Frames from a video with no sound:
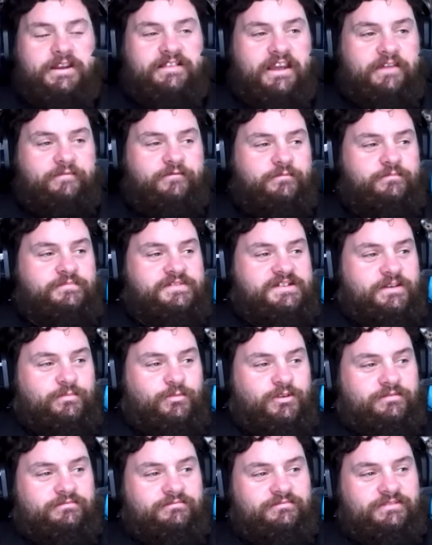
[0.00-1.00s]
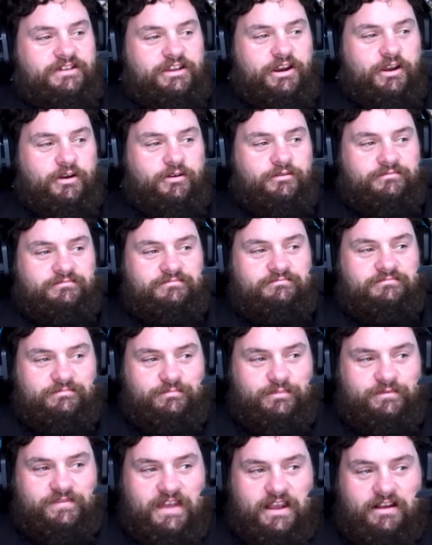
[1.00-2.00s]
that from someone, you know,
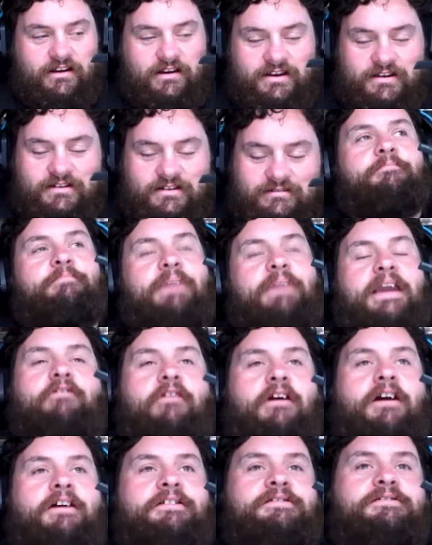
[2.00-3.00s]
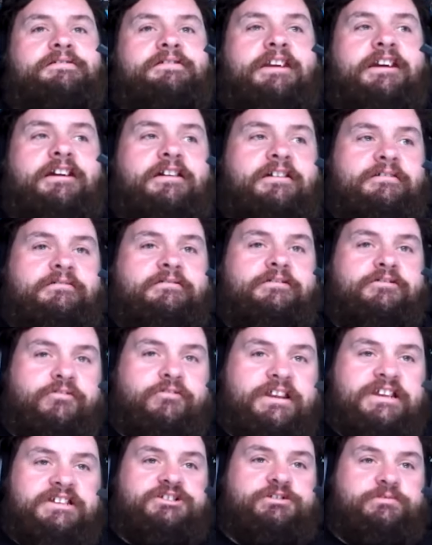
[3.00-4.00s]
with that kind of background, yeah,
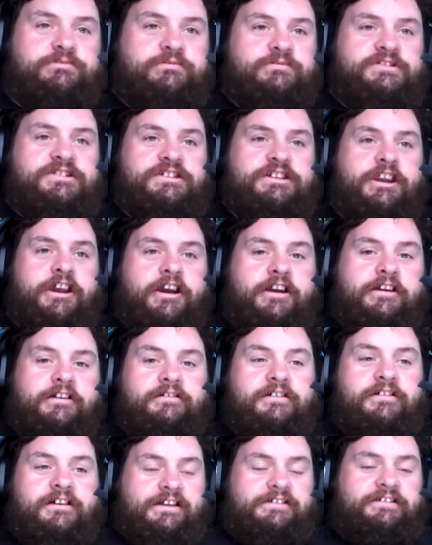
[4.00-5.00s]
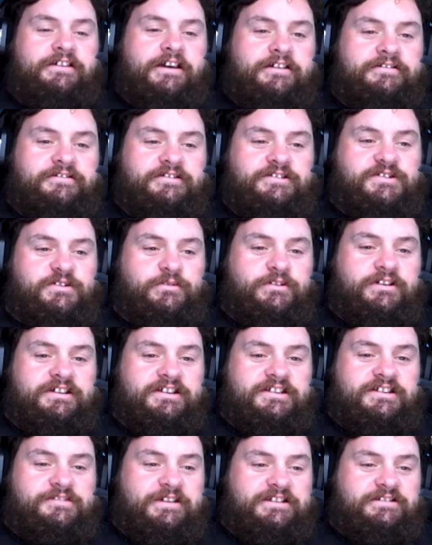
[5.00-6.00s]
credentials, you know. Uh, I'd sort of
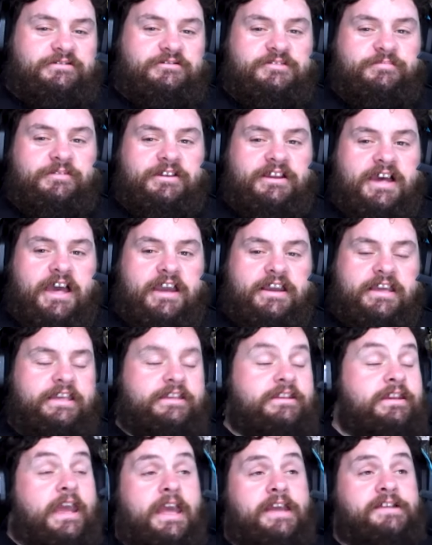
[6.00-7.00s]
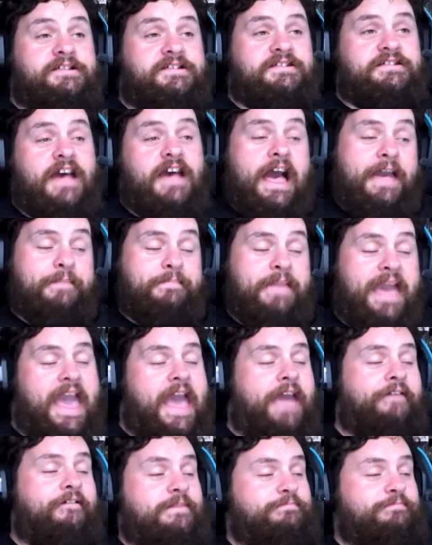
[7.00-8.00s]
expect them to be like, "Yes, I'm
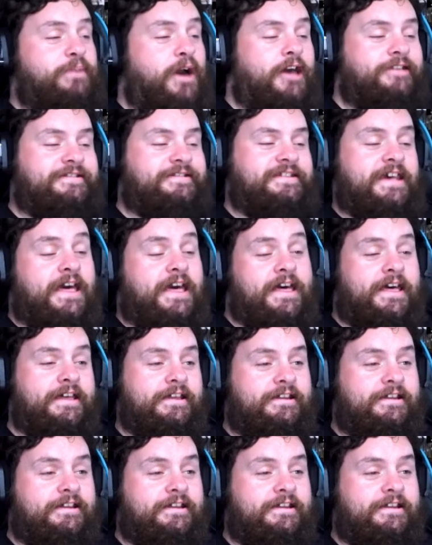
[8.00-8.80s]
Harry Potter,"